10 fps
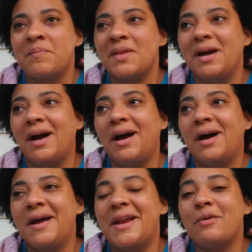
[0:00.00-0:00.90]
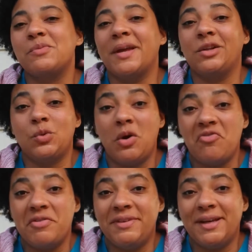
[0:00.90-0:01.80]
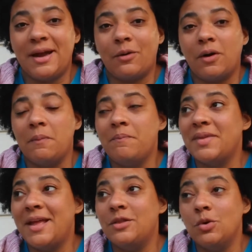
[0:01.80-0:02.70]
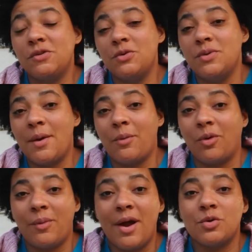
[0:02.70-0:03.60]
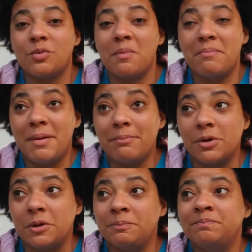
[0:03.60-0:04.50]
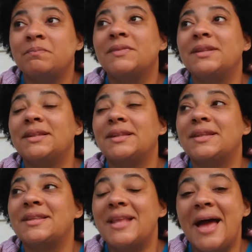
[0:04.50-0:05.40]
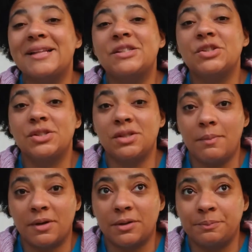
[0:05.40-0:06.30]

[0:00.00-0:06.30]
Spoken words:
and I was making $12.50 an hour. And those of you that were around to remember that summer